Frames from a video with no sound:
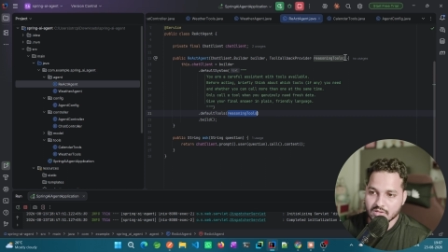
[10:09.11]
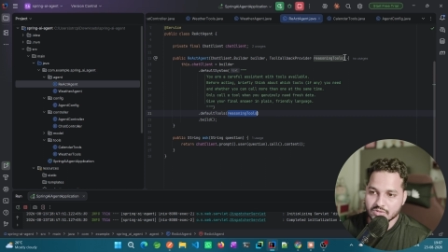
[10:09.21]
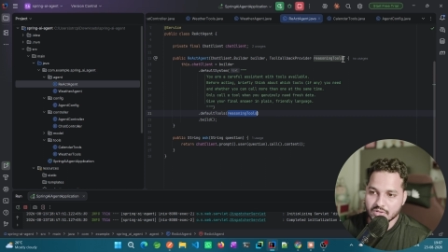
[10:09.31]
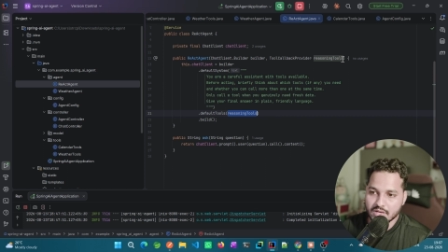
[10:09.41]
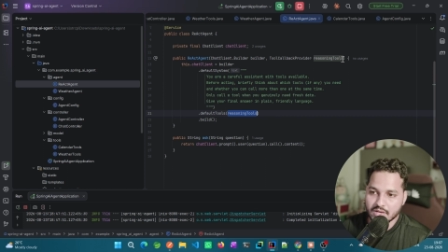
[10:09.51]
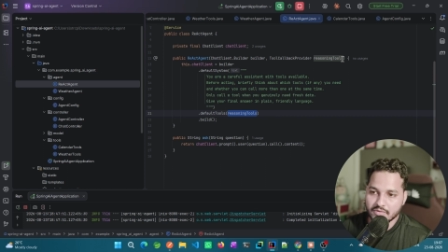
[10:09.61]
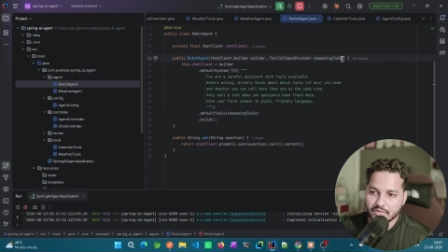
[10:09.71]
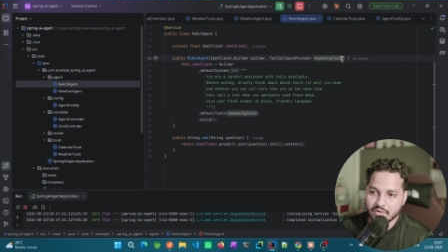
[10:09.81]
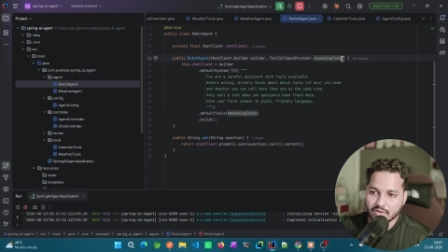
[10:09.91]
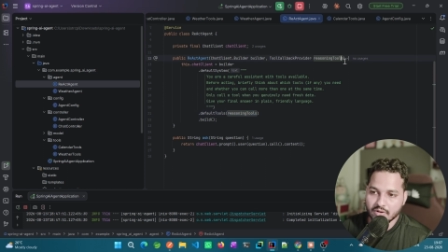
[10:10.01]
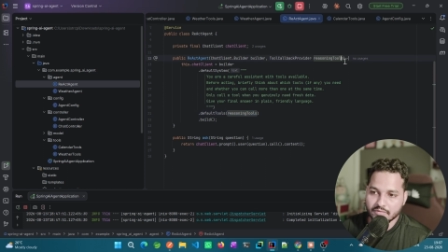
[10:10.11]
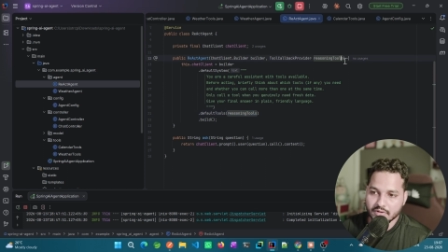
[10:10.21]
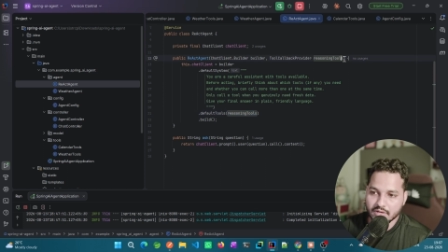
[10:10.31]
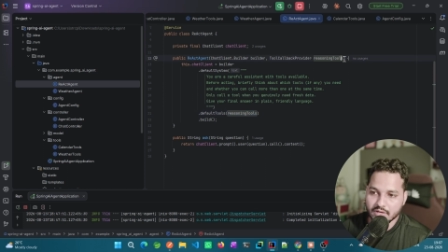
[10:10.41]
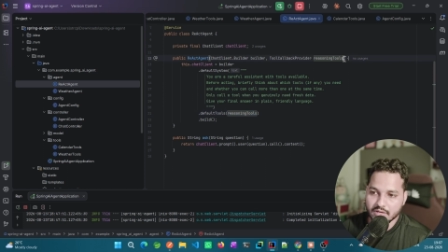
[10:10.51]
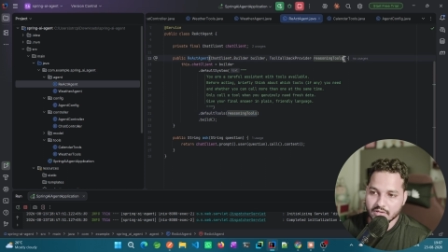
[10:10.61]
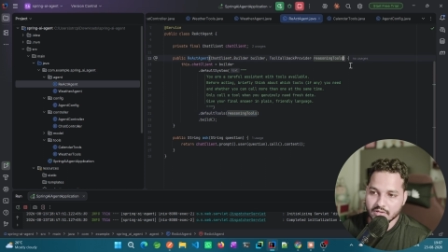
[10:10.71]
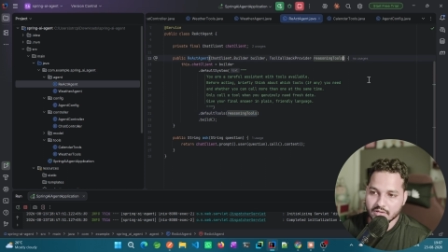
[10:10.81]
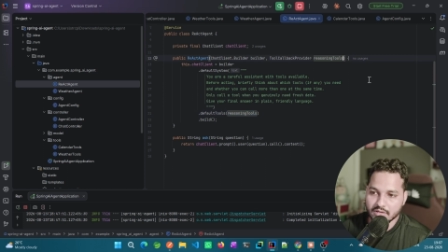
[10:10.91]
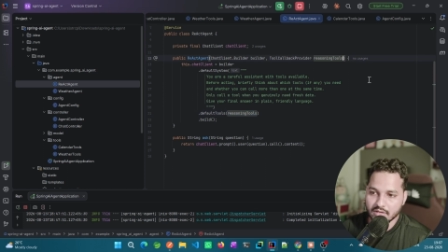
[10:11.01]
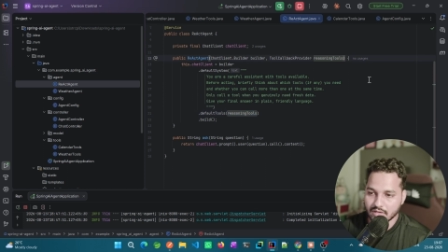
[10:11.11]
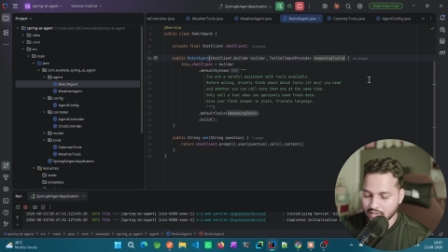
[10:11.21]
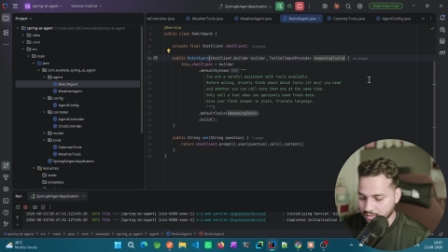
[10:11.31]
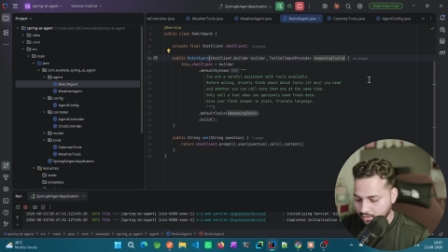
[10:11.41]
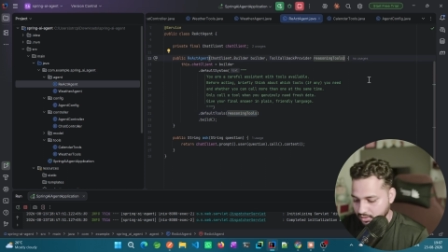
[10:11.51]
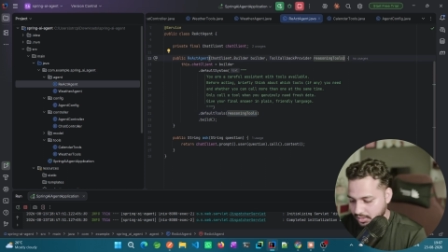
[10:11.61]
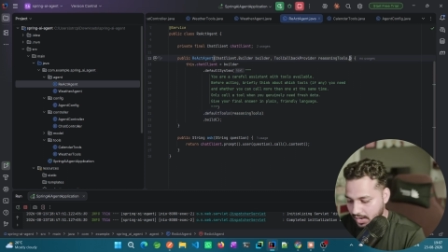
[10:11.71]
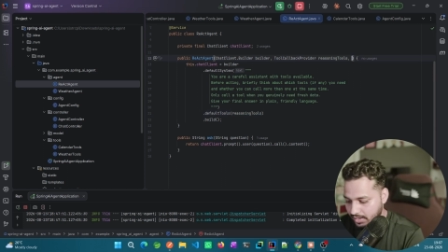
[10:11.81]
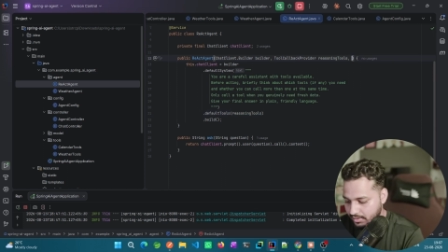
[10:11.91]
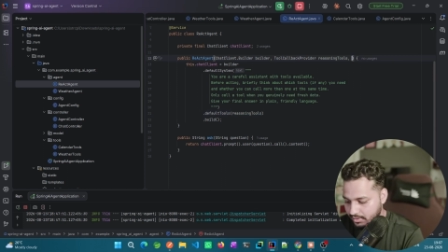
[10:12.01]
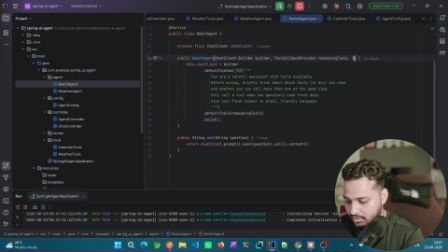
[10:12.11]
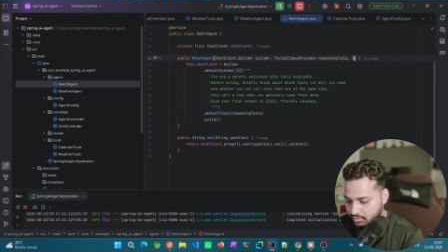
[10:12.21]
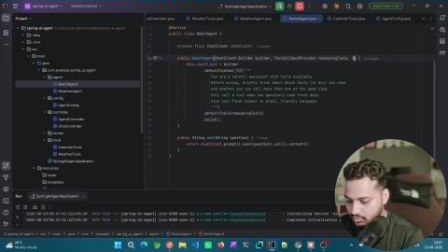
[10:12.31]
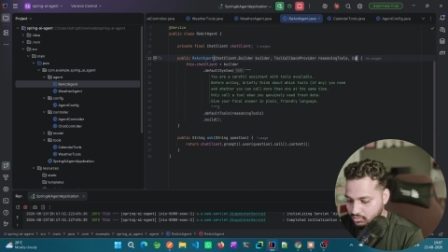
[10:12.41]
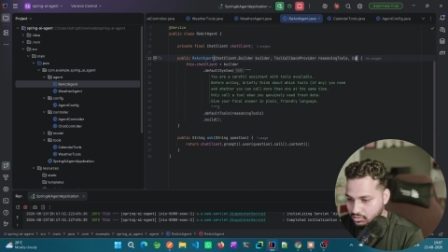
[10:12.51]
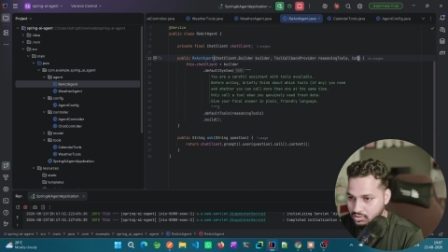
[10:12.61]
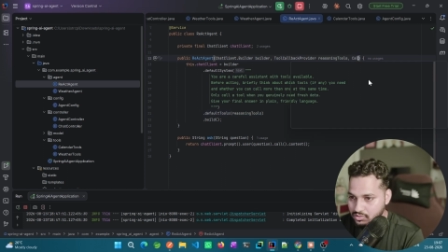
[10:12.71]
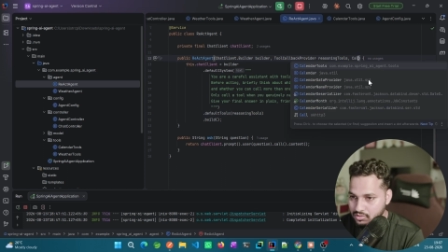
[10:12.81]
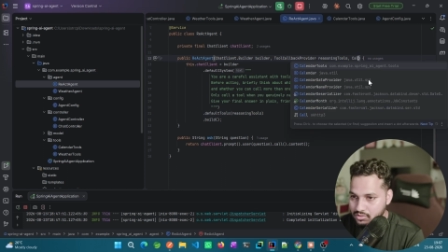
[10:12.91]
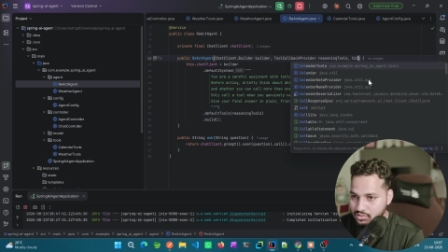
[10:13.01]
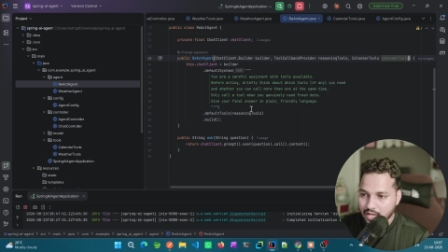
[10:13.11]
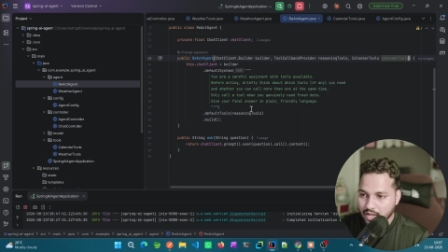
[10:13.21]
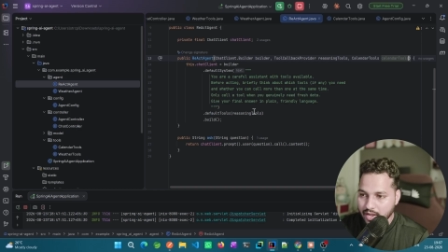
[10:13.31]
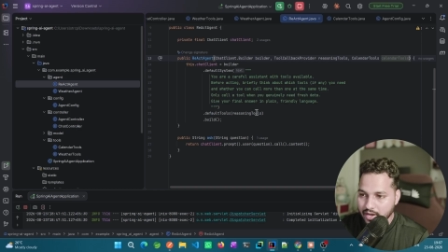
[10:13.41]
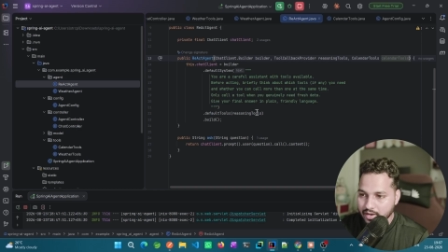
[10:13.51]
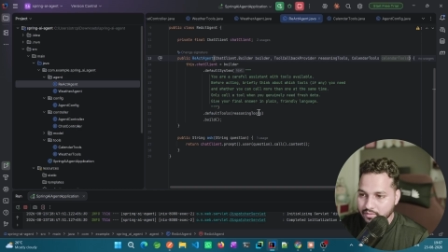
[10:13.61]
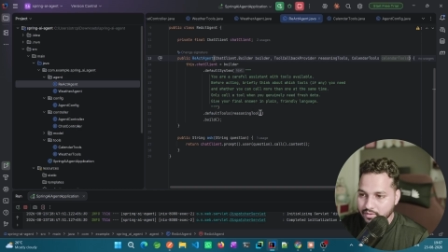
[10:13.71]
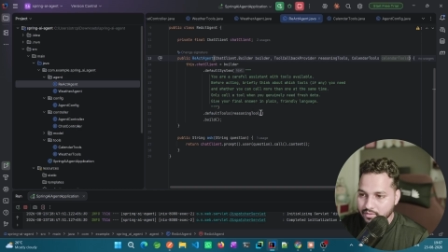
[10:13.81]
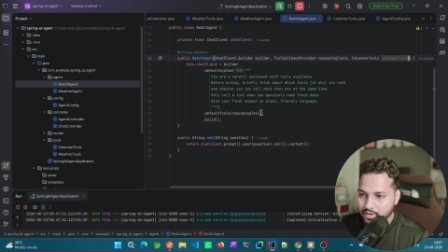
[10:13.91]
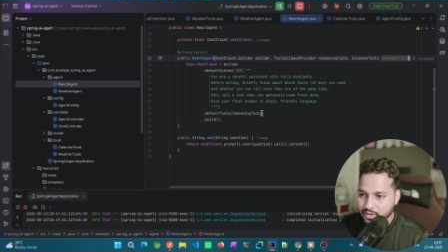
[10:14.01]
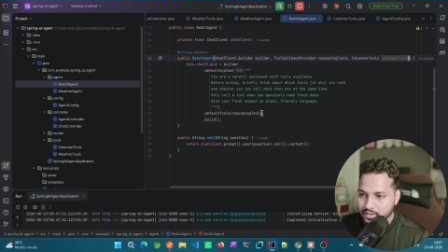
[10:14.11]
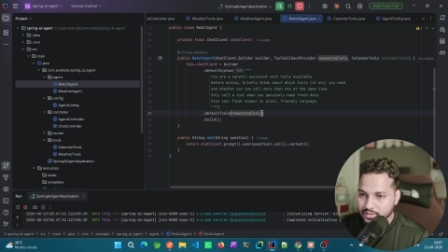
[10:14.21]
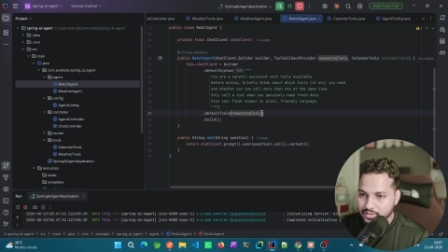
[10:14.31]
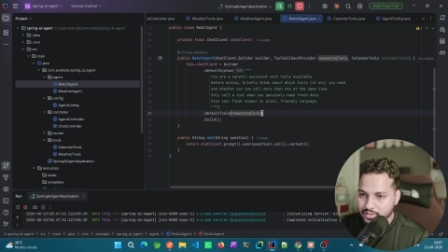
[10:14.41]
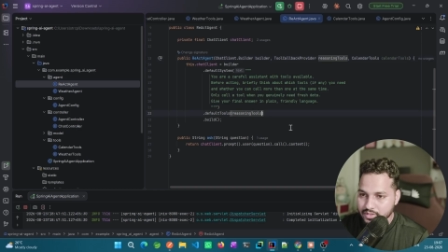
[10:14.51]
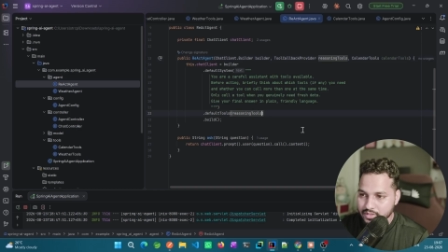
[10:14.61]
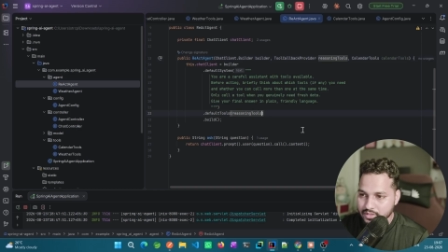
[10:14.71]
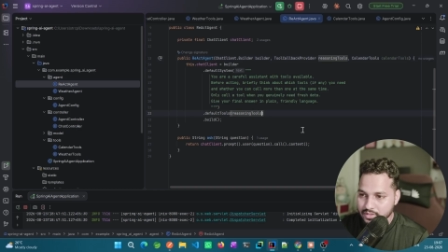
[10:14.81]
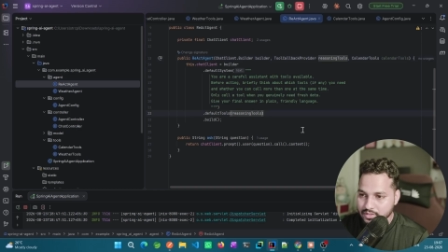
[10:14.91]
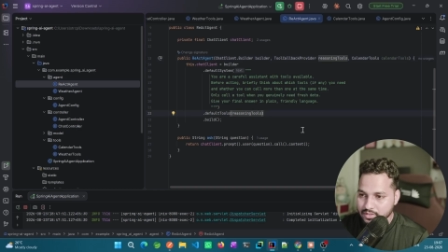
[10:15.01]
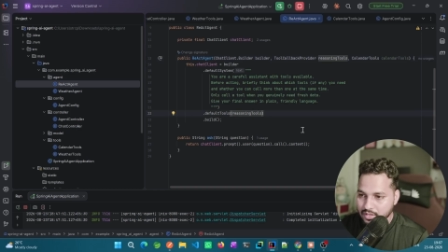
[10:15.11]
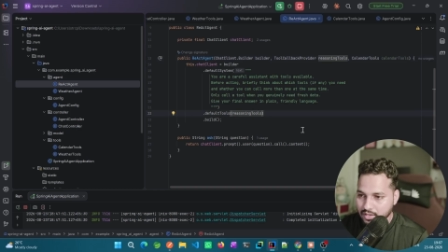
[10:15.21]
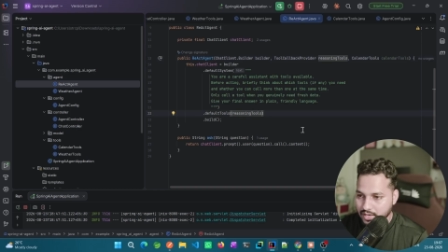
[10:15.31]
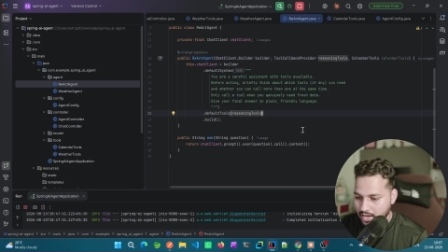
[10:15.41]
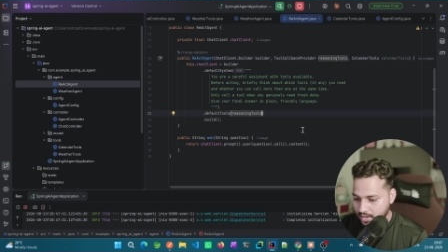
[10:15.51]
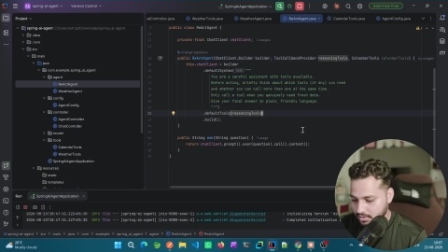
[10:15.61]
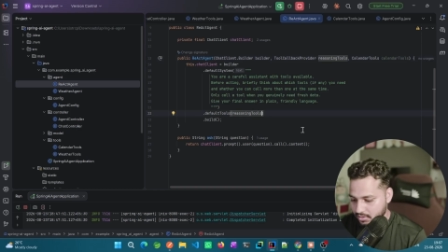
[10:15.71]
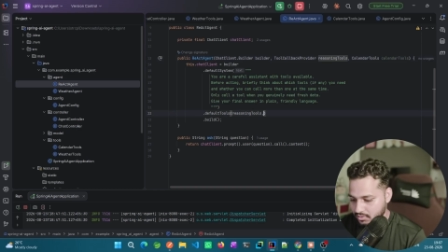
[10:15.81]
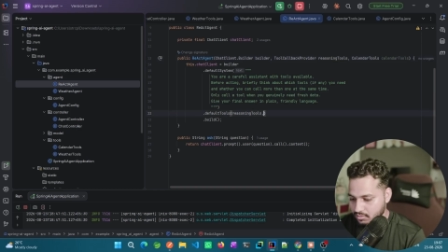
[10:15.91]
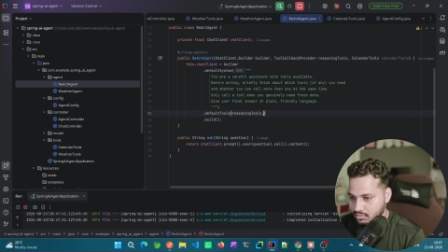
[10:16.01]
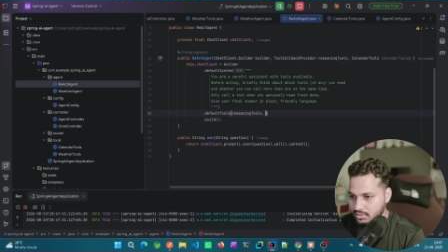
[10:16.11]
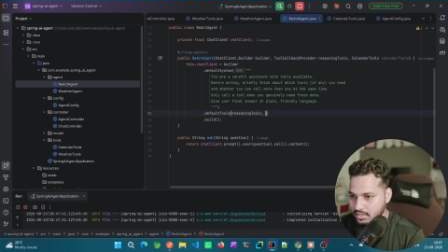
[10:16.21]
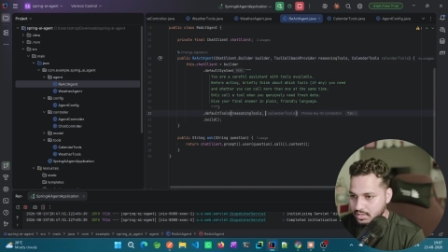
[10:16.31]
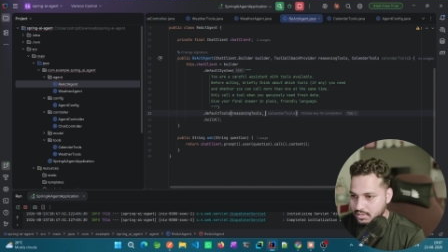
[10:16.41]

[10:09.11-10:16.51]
So here we will configure calendar tools also, and we will register this calendar tools here.